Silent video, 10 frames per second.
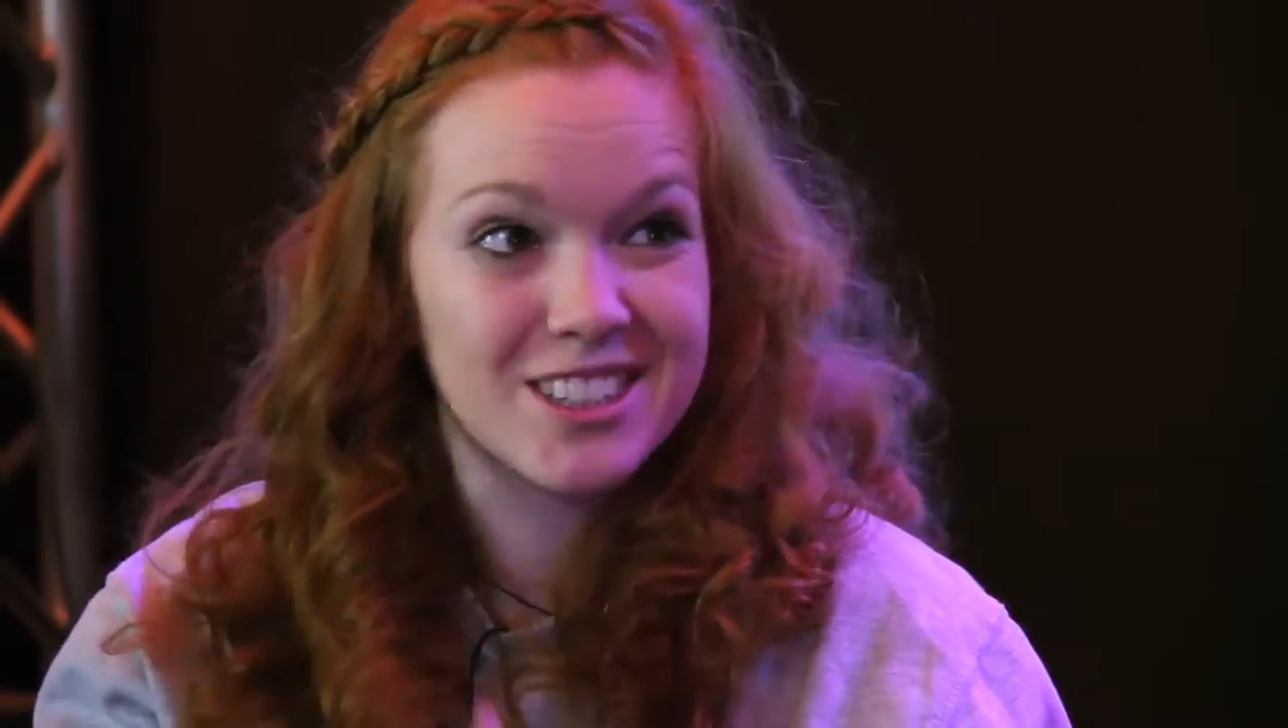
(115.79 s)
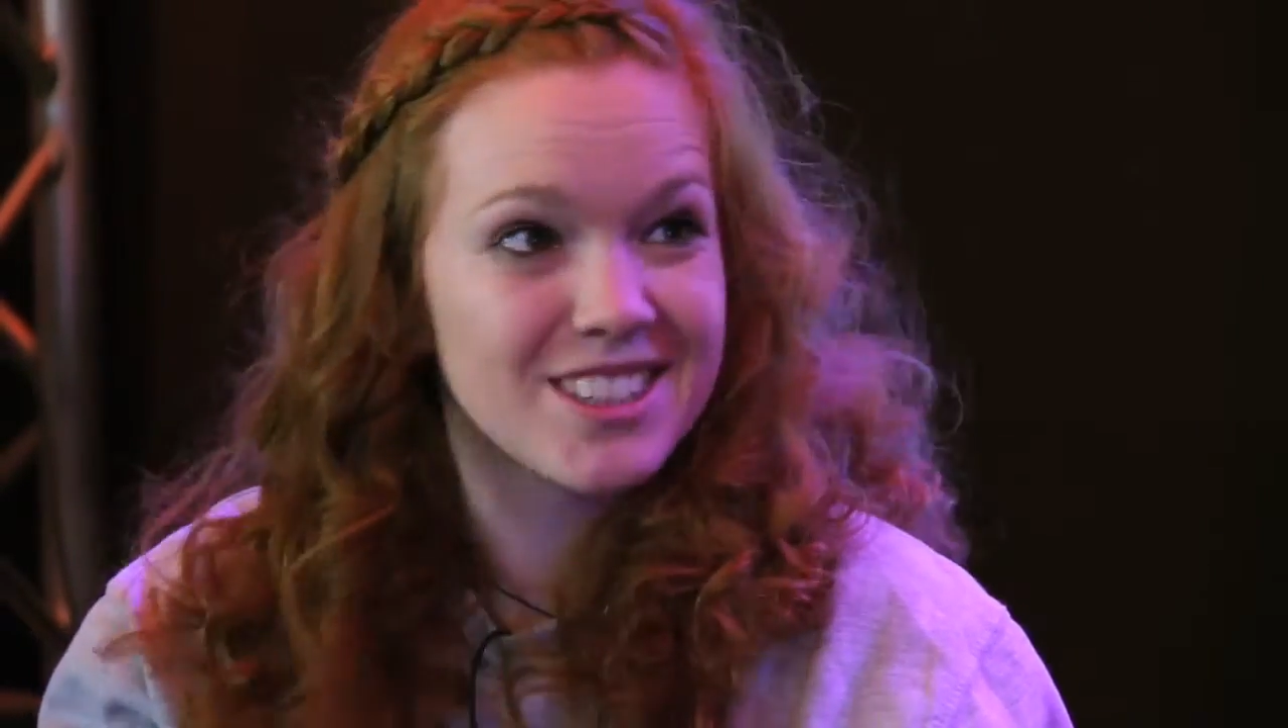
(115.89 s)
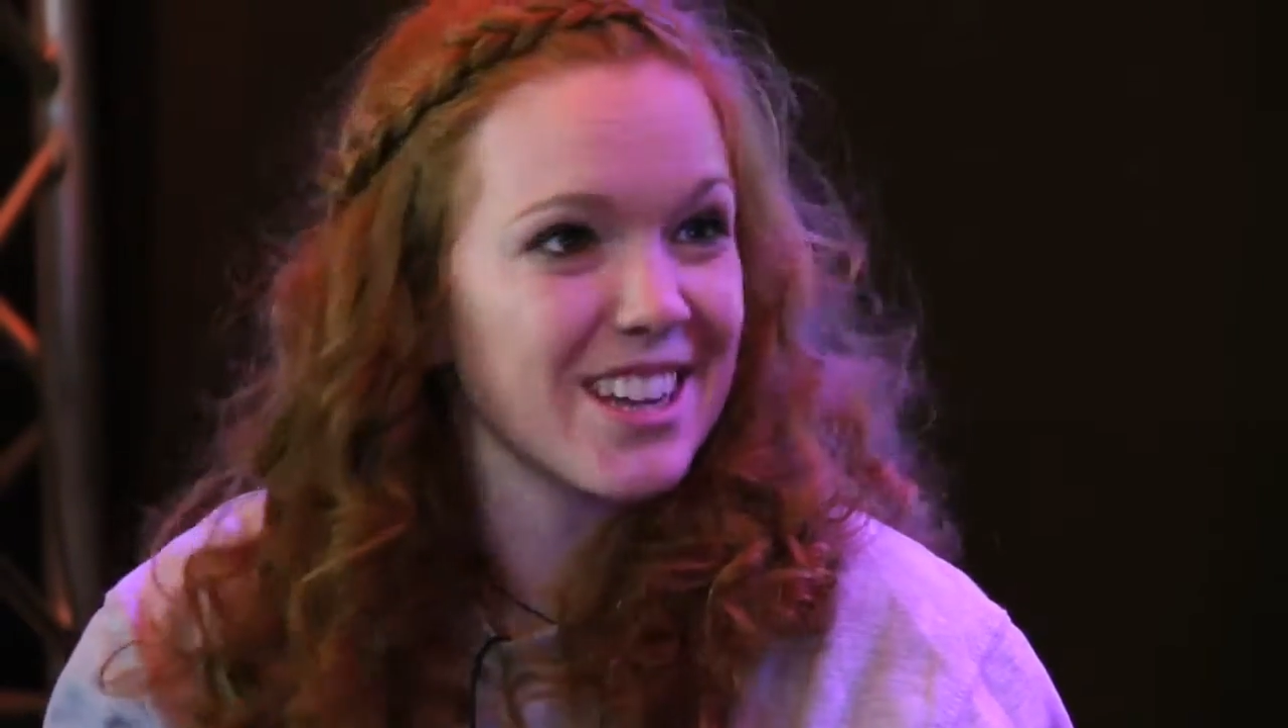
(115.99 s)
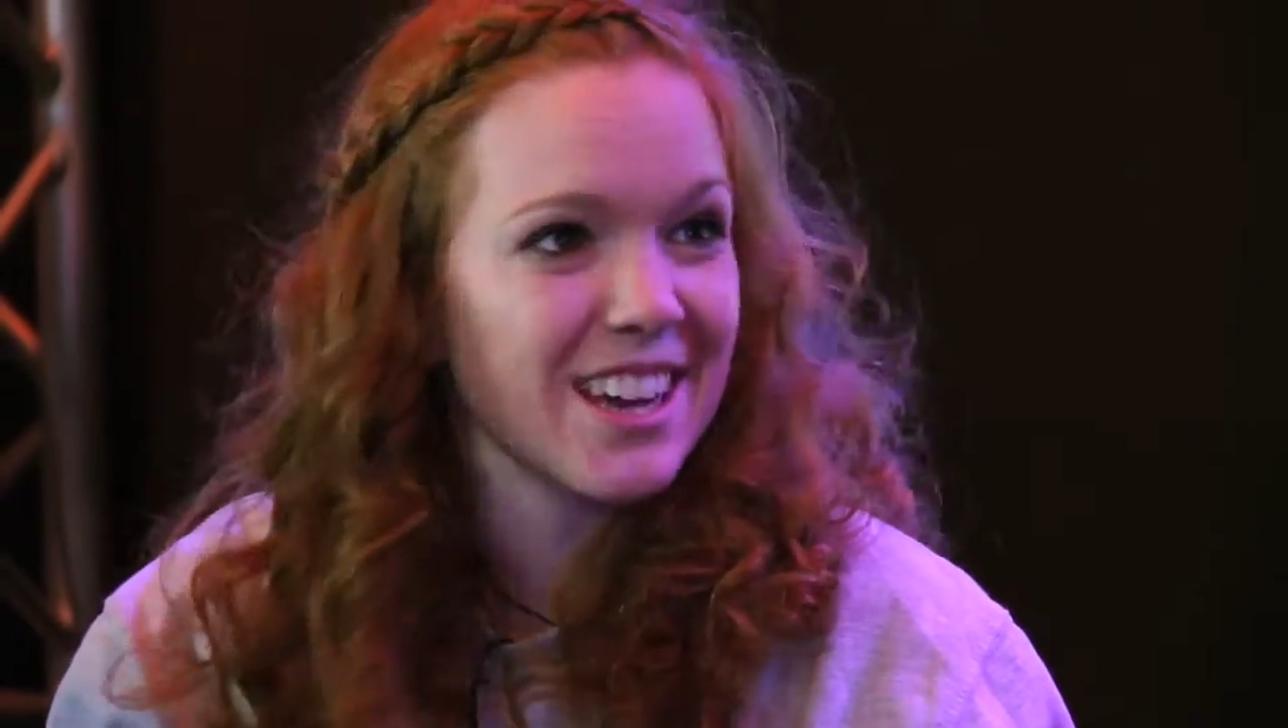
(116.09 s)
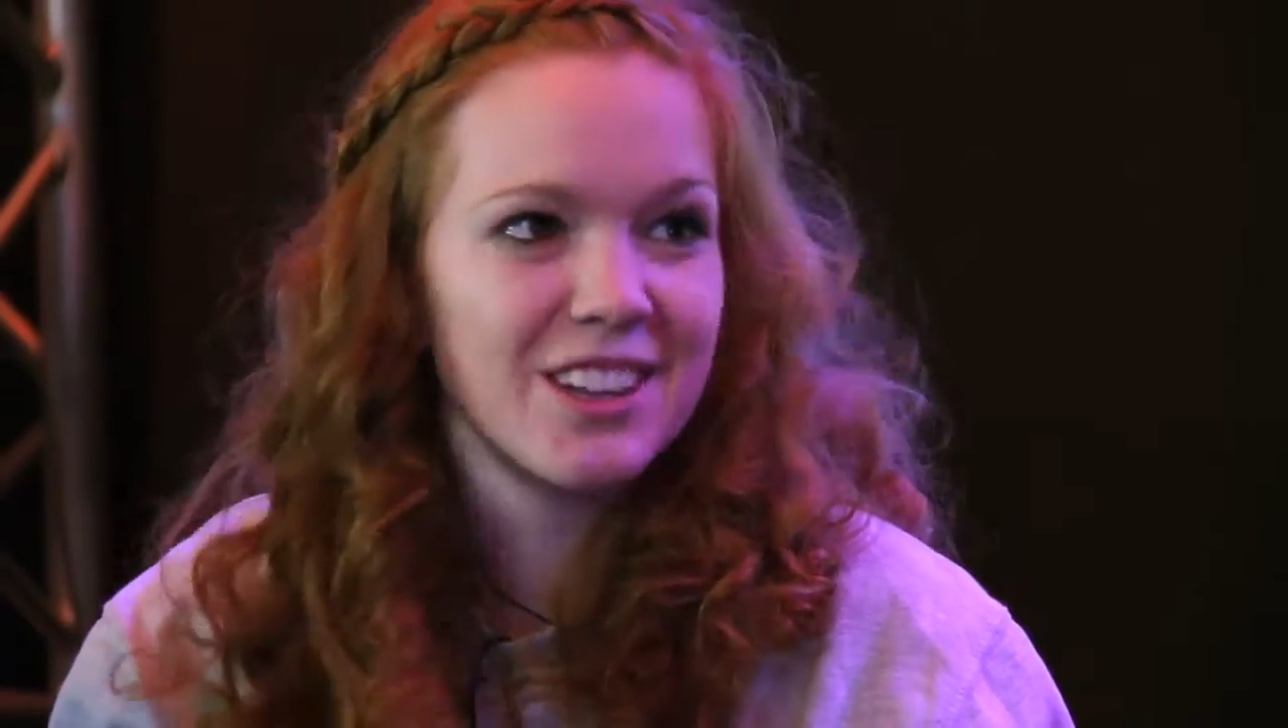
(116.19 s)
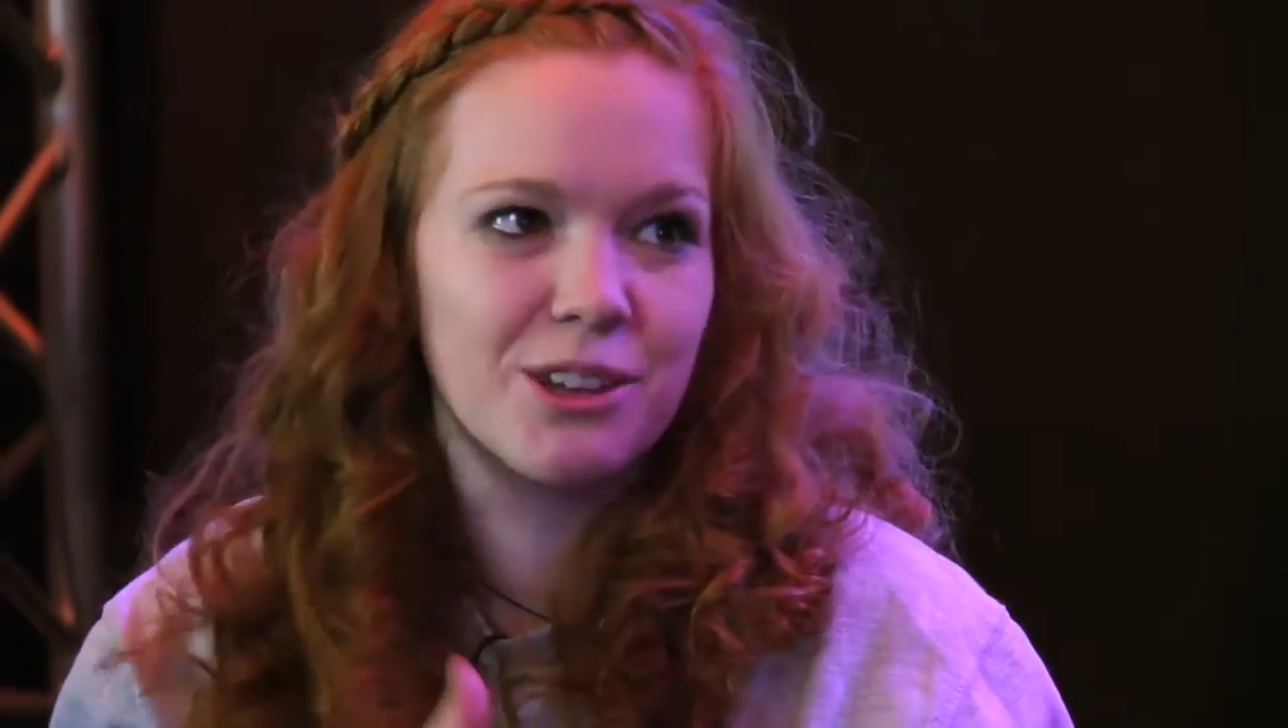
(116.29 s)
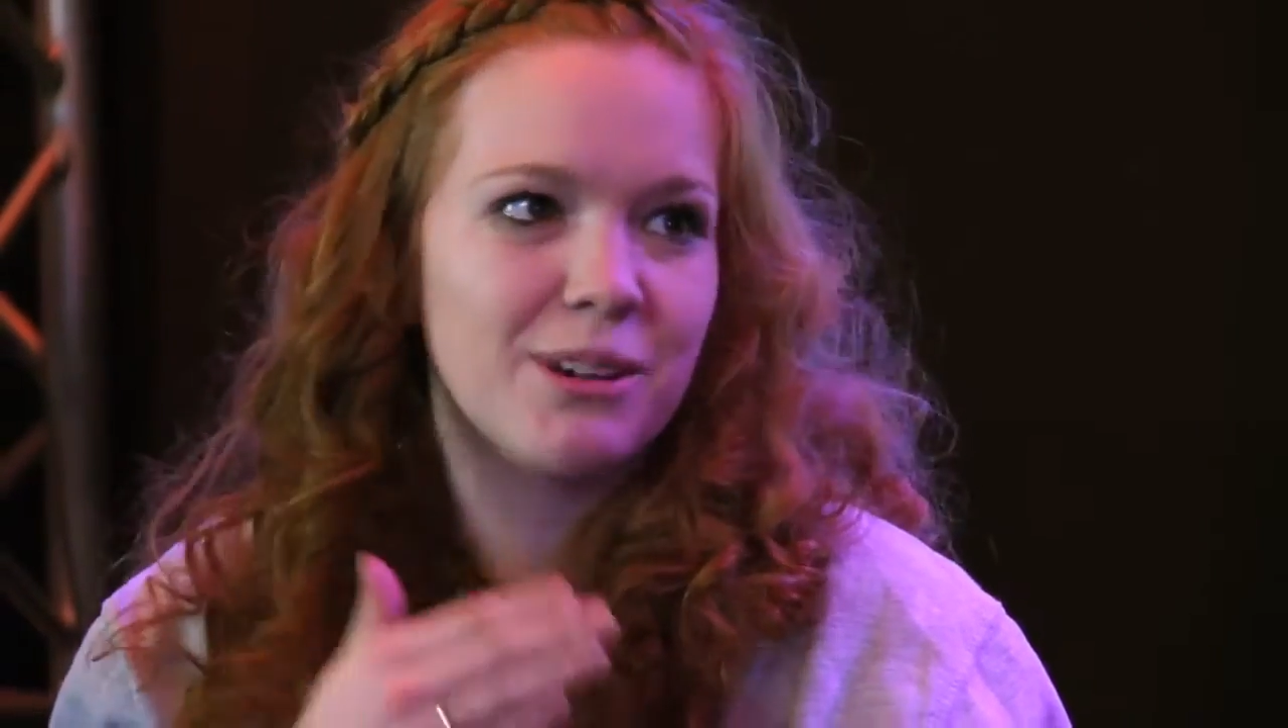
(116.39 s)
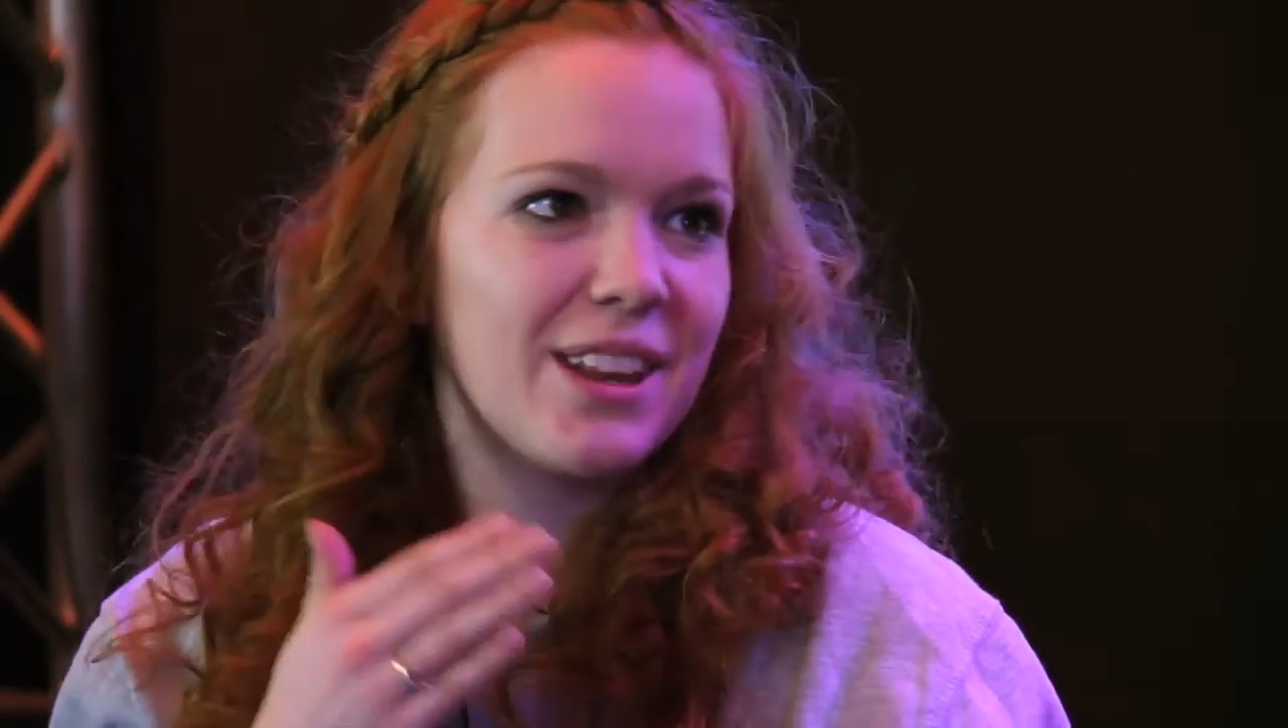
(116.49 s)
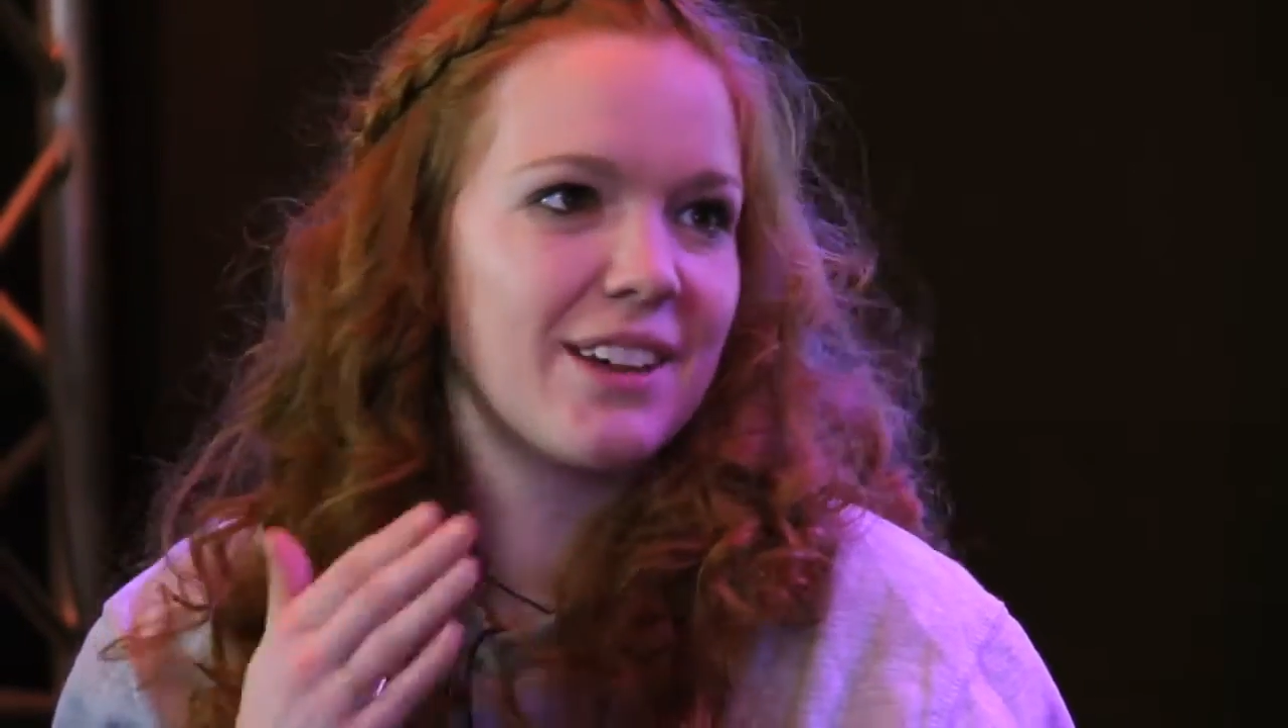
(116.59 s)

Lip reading: sit and the way they